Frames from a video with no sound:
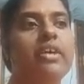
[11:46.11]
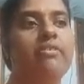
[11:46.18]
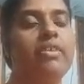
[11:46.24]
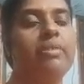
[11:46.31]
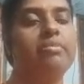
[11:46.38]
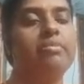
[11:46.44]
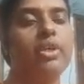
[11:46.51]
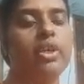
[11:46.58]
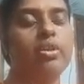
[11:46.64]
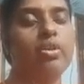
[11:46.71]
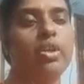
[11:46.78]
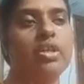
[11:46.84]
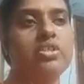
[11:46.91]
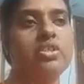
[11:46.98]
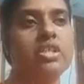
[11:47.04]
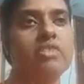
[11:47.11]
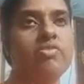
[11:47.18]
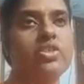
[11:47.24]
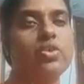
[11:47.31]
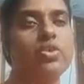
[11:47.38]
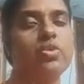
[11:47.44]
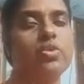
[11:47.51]
web technology
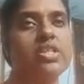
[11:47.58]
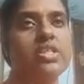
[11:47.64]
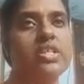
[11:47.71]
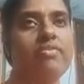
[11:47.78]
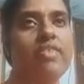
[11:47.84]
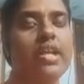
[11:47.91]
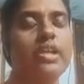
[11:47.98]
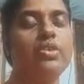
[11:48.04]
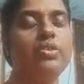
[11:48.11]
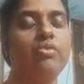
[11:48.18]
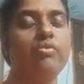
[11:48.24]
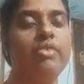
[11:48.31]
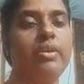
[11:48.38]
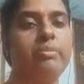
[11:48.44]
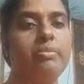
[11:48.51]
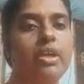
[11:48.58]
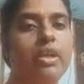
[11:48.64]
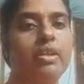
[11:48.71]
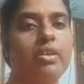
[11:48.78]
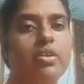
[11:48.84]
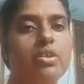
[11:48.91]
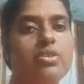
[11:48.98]
which holds a value web
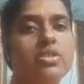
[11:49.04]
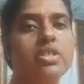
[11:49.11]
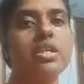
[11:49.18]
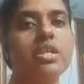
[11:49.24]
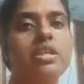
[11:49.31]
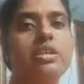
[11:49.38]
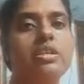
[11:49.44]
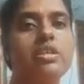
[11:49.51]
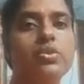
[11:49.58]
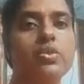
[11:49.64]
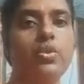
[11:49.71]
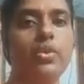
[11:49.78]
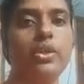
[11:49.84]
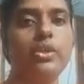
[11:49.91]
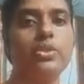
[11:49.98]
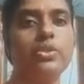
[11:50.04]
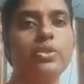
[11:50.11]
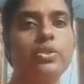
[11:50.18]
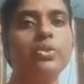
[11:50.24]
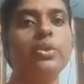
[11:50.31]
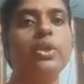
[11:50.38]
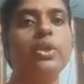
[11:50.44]
technology, it is going
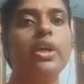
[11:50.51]
to